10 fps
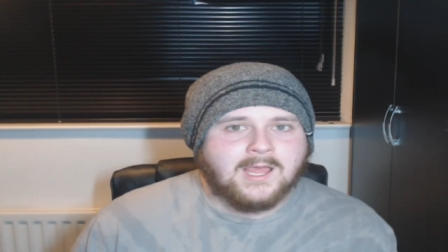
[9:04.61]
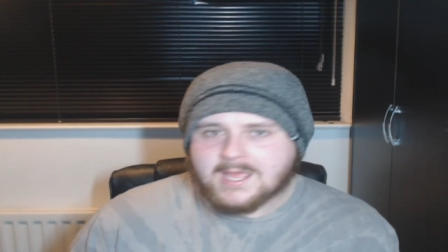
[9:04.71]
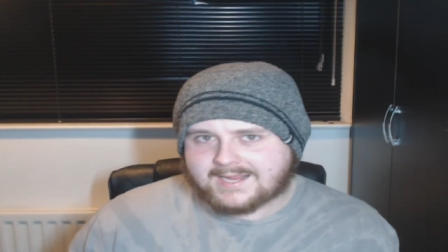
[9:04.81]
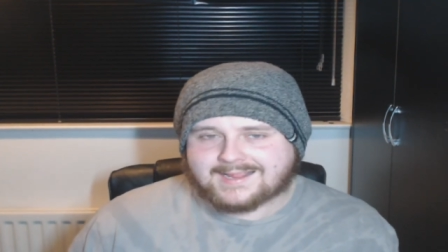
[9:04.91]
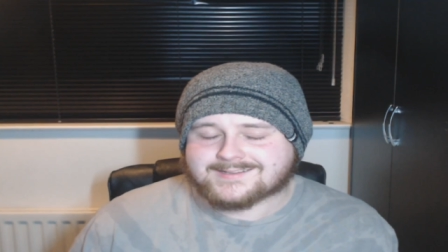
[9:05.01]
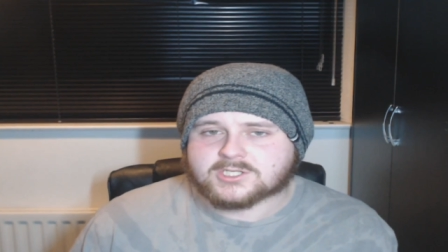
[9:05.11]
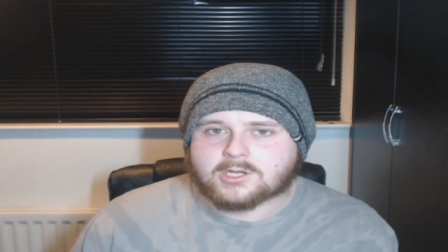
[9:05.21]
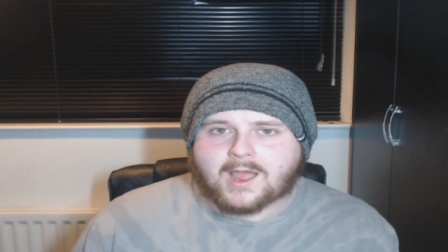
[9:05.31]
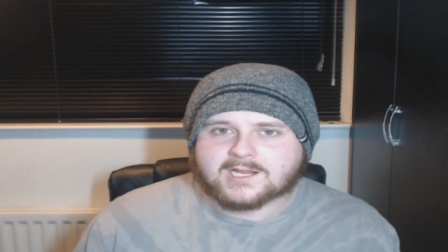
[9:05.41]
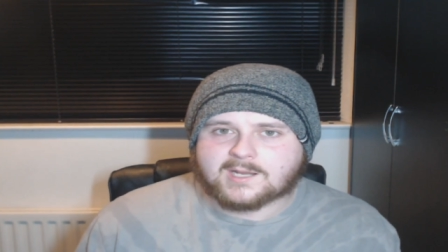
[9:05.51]
against a
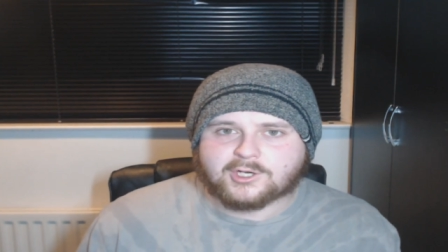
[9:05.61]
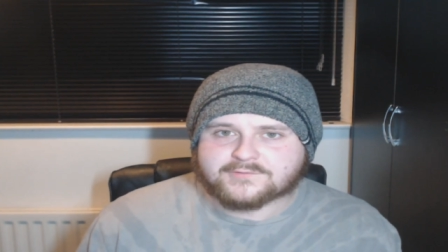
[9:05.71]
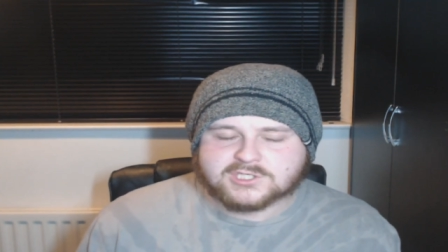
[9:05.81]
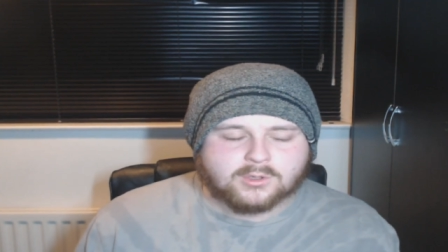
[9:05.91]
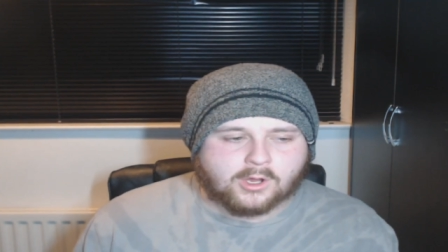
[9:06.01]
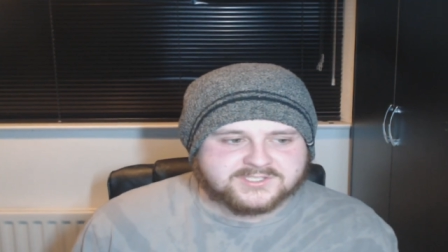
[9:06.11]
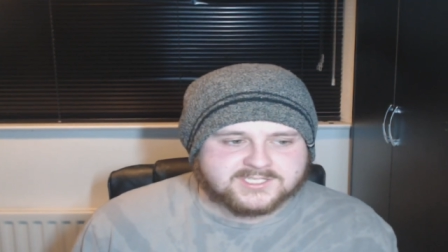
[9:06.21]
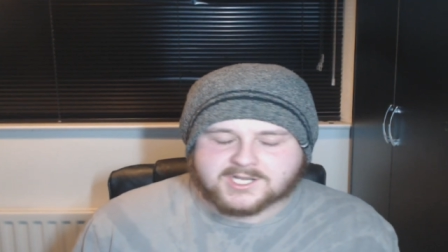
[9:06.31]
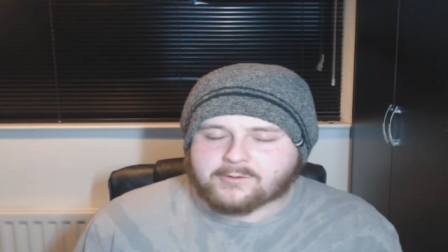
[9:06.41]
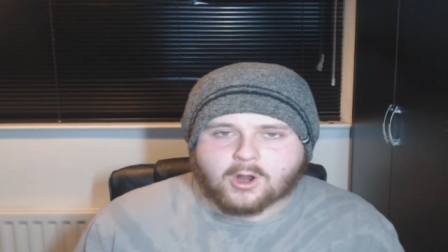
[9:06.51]
guy coming off two losses
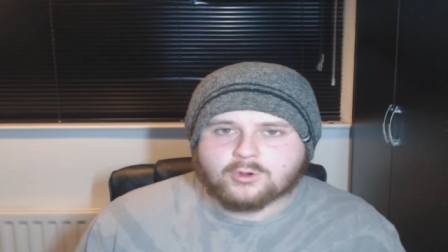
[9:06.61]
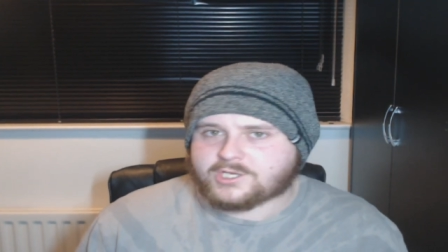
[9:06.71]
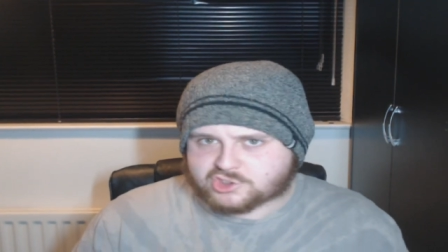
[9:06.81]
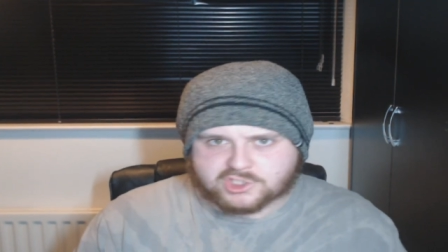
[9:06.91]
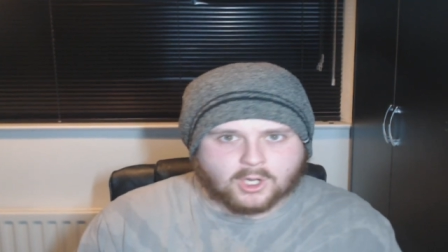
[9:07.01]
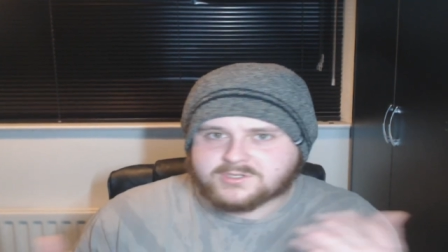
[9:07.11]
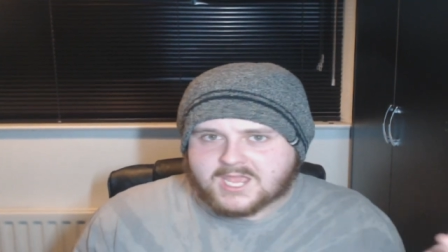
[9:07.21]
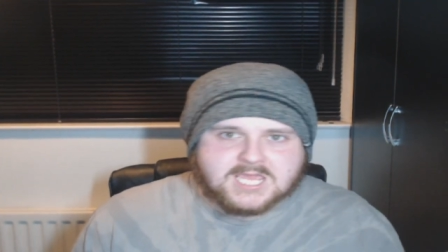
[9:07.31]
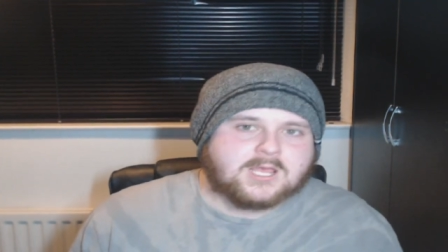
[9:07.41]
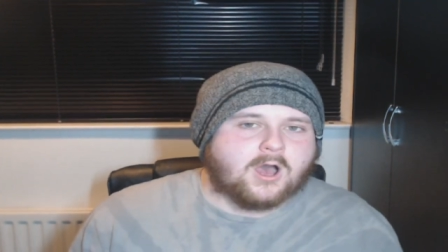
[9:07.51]
in a row that showed that
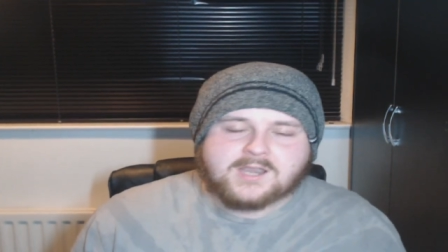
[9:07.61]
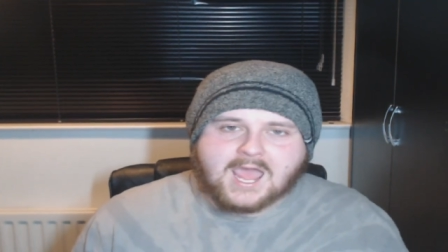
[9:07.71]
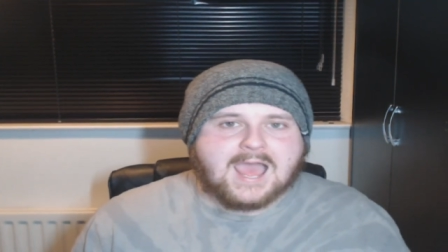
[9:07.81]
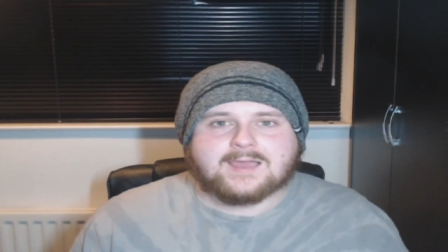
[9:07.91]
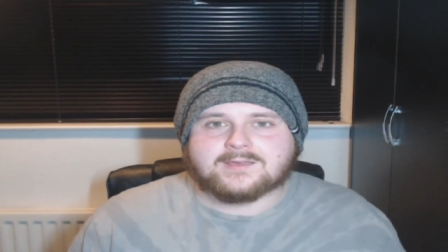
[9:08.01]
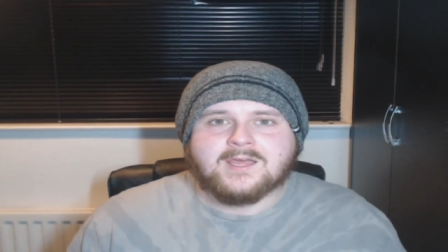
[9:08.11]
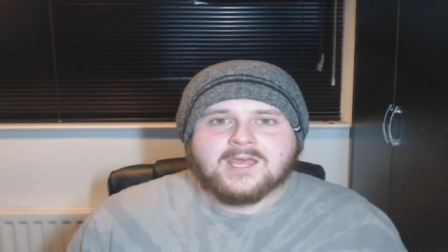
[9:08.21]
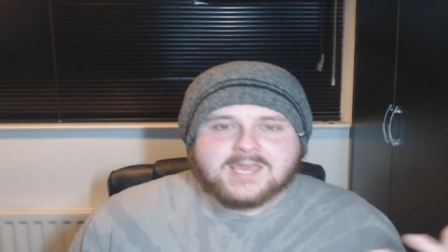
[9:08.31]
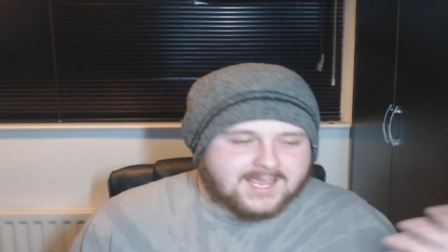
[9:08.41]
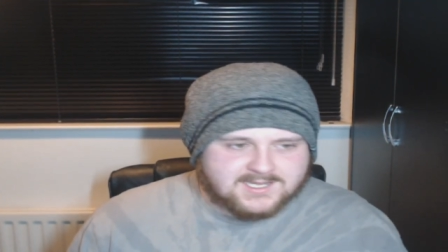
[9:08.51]
he can't hang
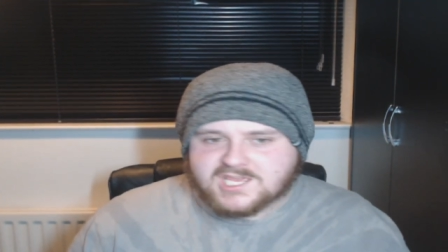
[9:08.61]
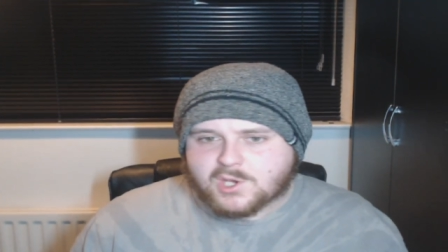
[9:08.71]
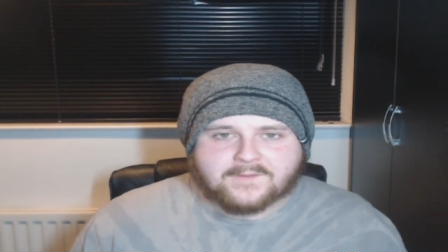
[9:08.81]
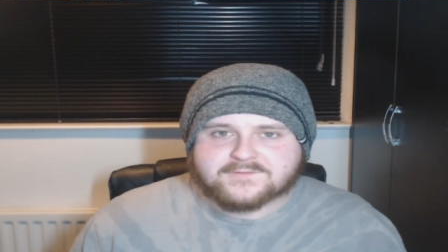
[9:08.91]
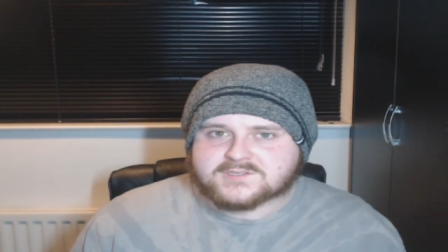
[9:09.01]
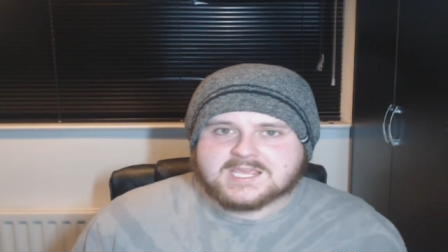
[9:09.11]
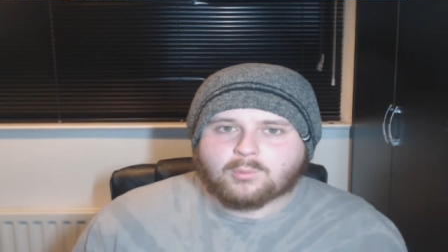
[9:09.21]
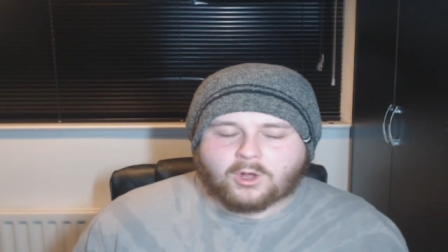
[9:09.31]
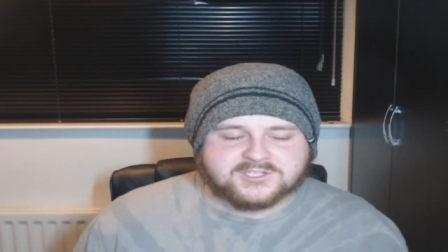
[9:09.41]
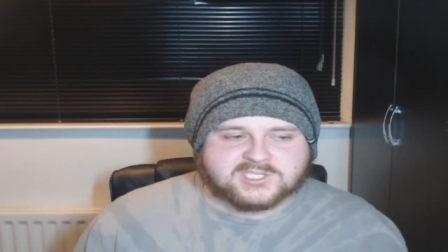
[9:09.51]
in the UFC
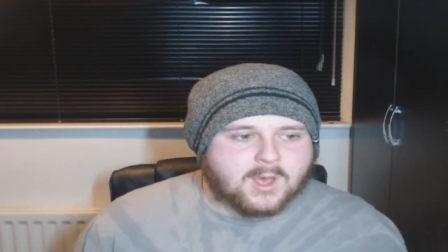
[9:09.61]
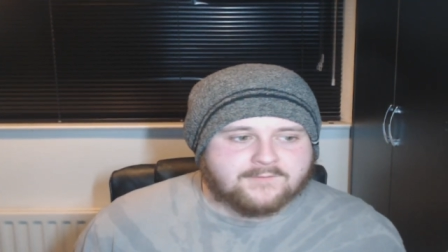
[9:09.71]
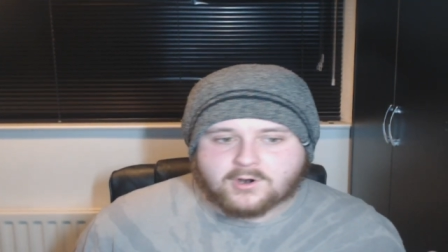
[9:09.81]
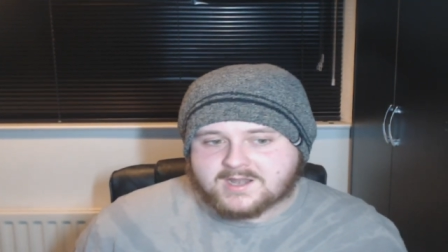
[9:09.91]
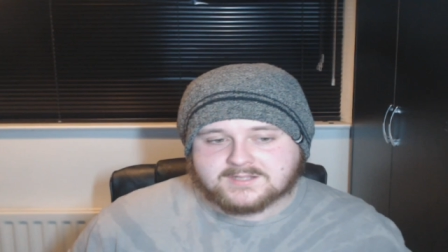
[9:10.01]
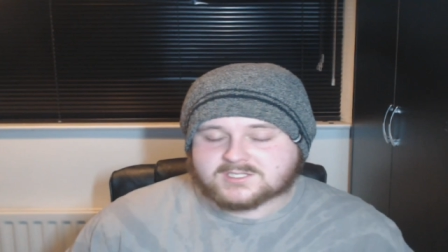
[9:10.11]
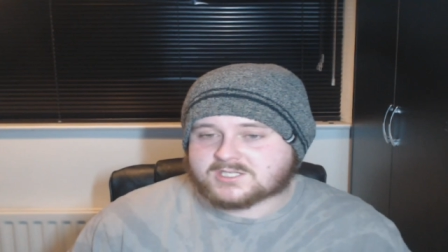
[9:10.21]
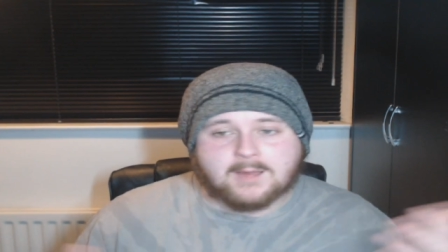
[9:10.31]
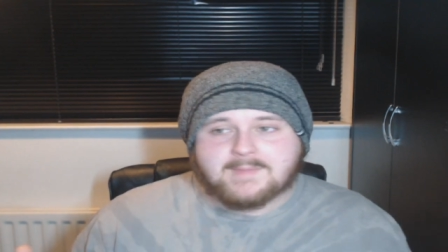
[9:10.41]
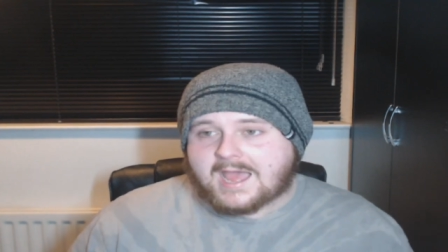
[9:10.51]
whatsoever. And then
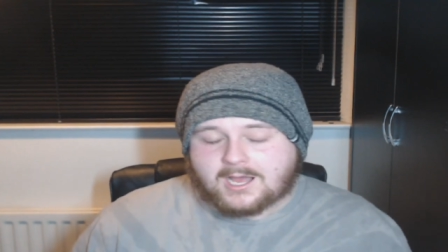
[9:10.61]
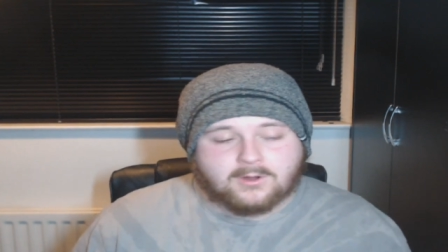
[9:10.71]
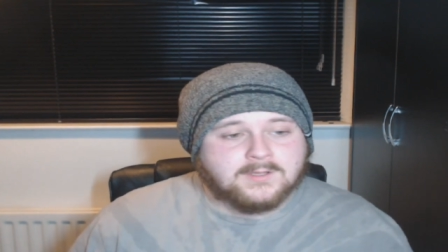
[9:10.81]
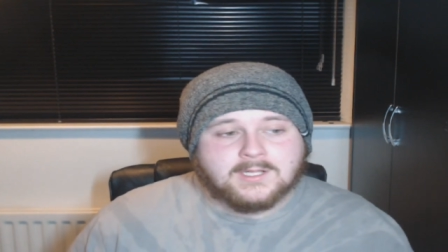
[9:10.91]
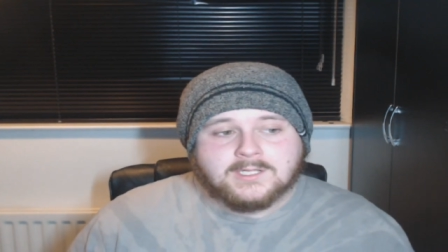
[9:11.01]
somehow,